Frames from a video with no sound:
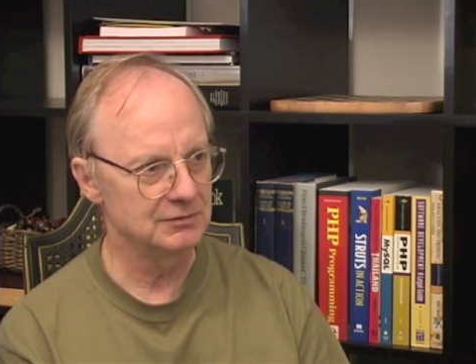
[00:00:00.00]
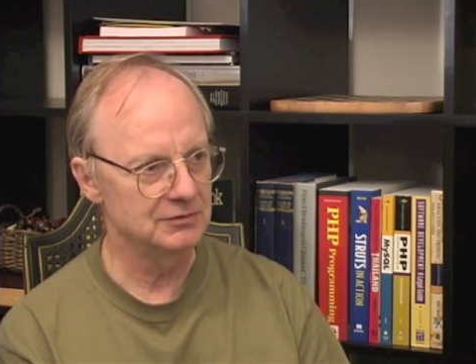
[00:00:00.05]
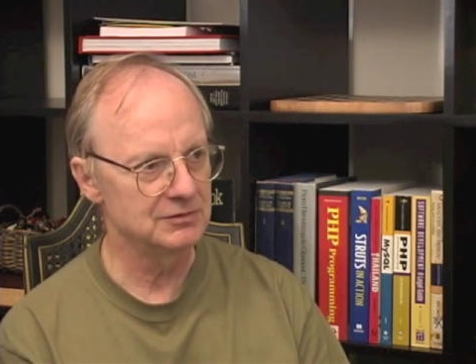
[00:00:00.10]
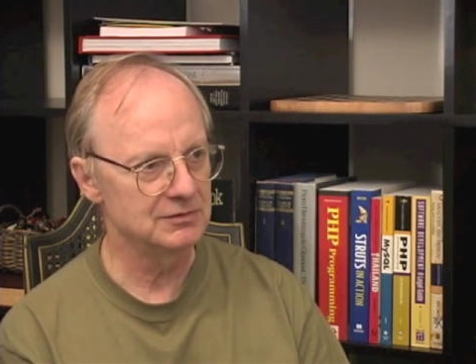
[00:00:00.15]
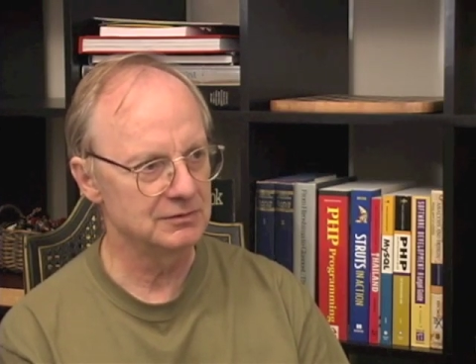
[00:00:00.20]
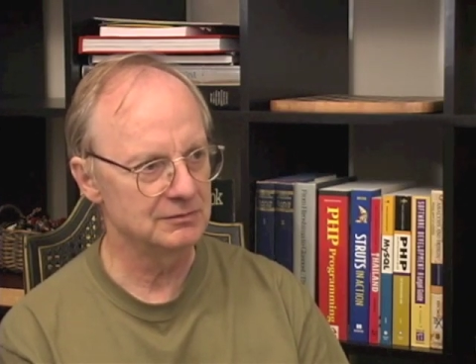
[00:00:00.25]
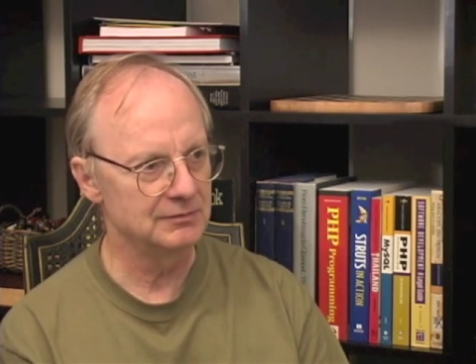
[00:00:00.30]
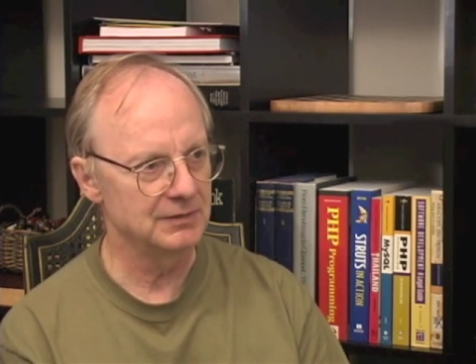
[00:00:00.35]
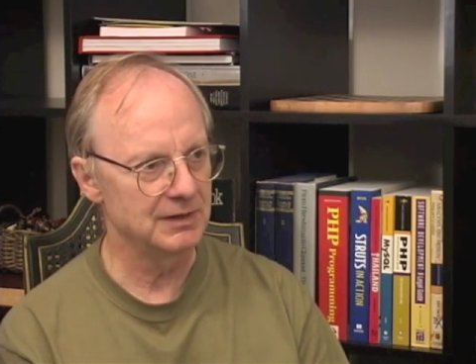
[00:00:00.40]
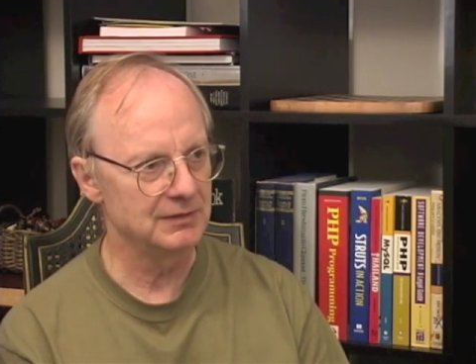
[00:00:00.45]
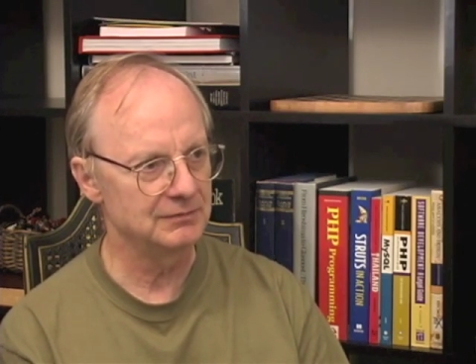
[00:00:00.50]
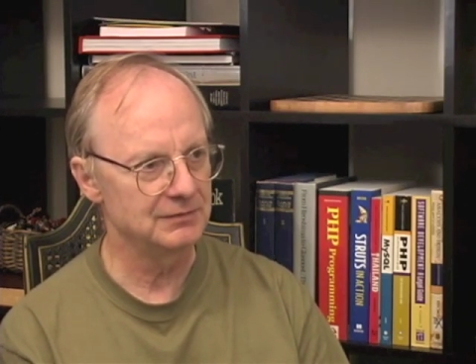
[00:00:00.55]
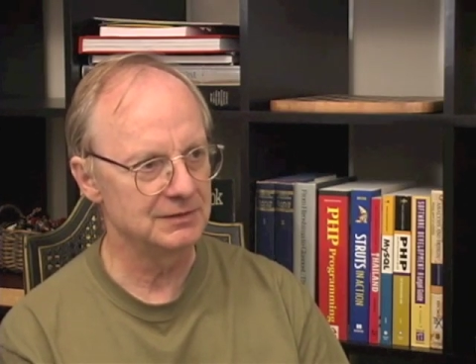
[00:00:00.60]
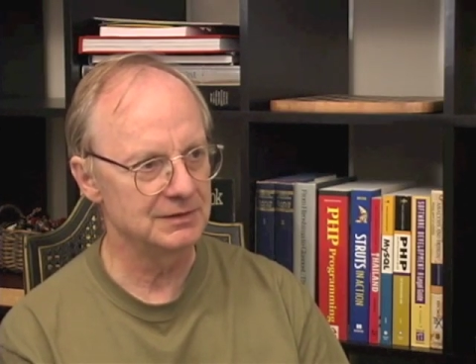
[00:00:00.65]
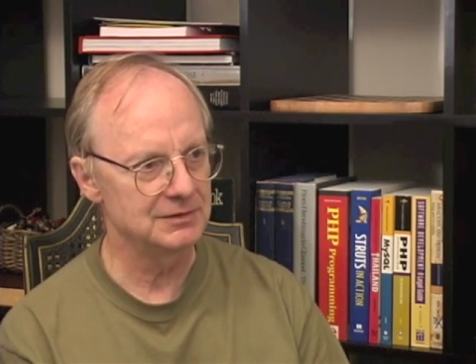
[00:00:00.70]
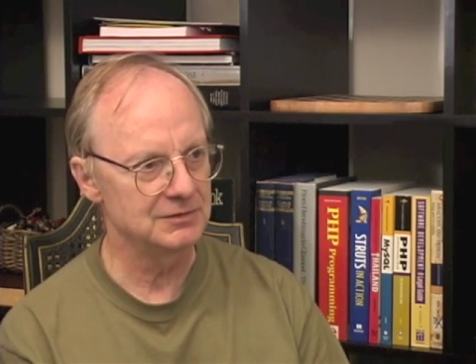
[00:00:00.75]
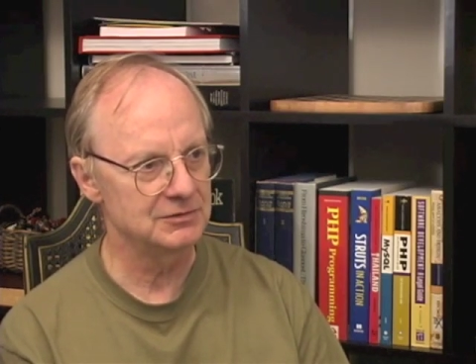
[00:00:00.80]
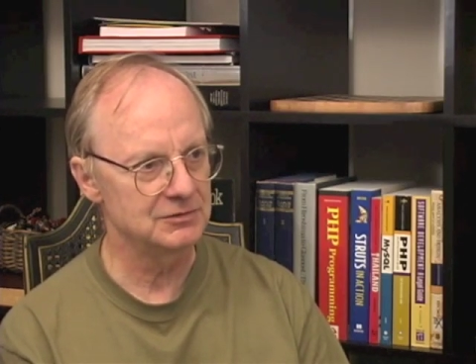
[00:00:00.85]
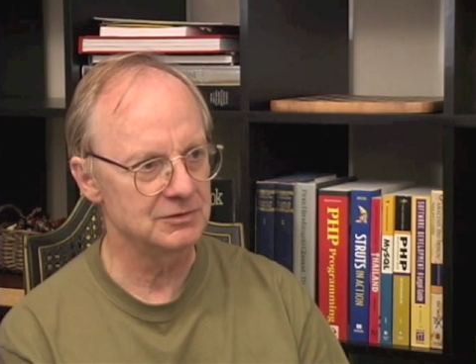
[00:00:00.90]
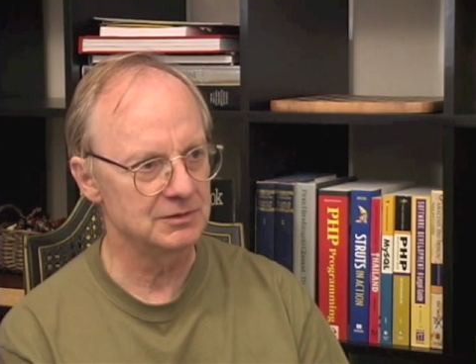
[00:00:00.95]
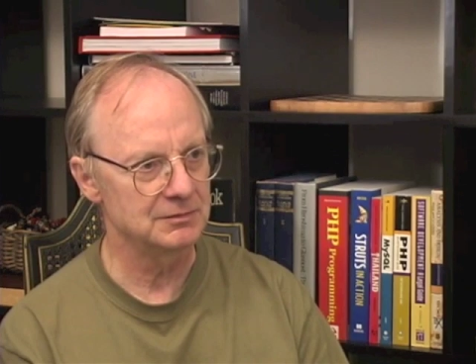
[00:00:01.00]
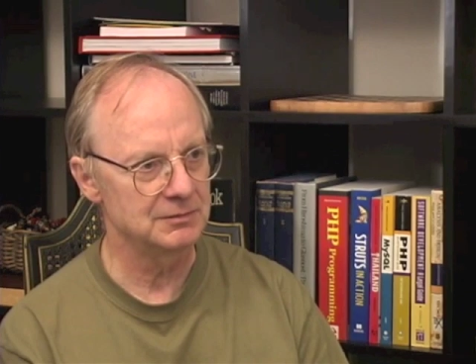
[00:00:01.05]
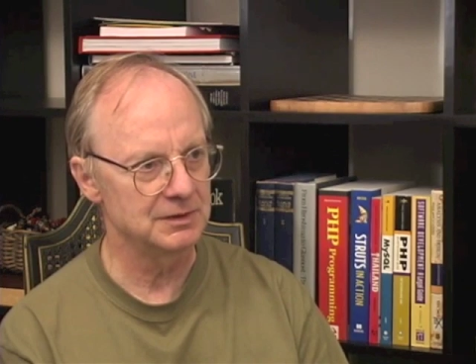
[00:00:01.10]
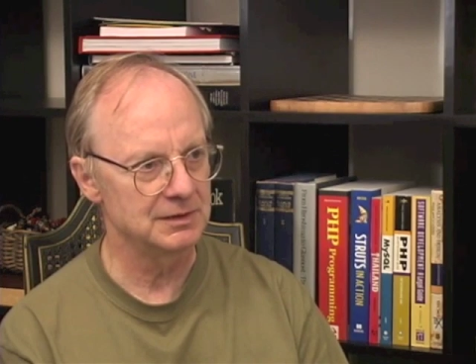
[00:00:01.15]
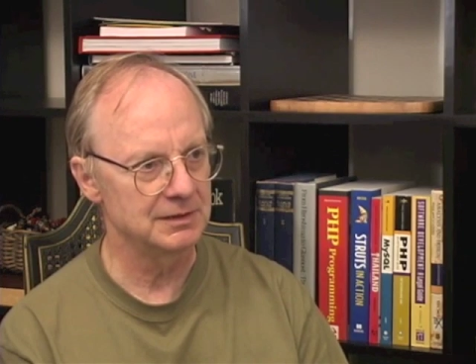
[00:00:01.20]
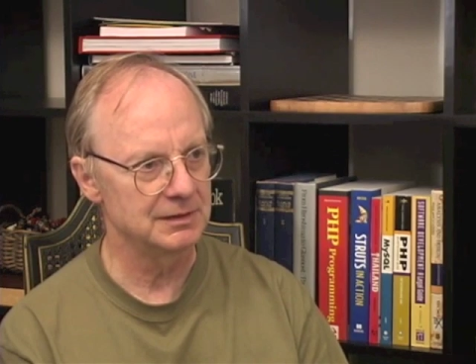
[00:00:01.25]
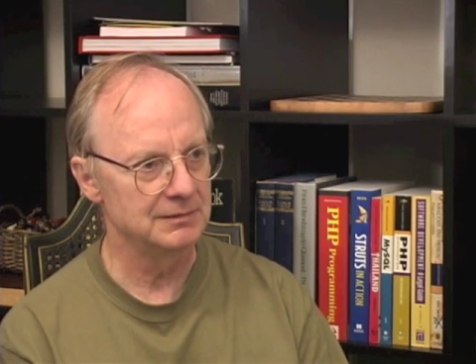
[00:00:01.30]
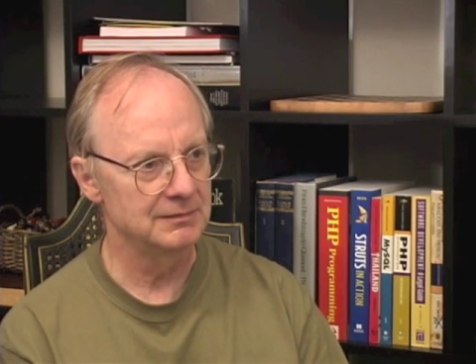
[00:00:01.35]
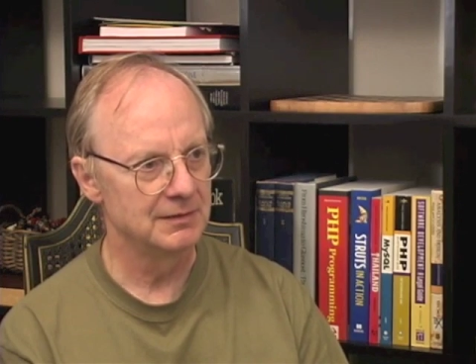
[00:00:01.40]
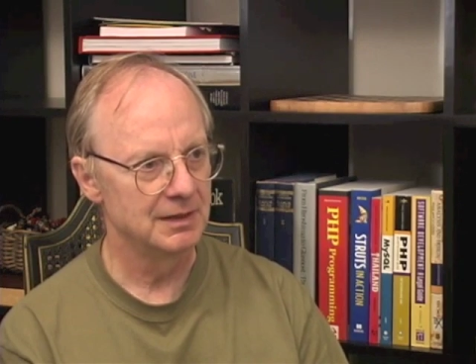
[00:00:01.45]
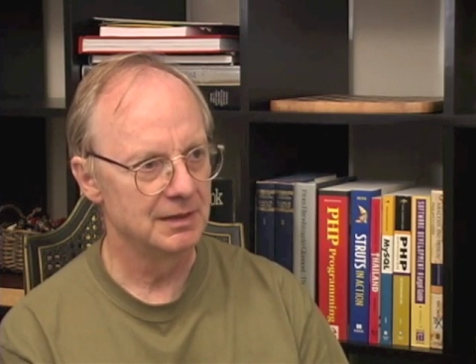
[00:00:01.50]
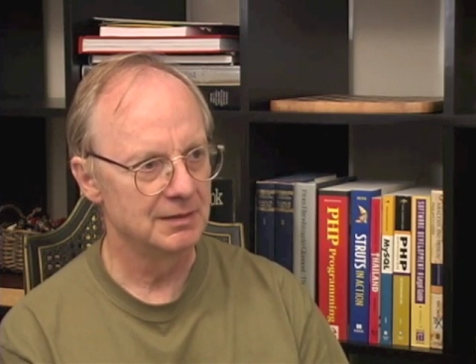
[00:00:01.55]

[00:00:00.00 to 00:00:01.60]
to survive in East Germany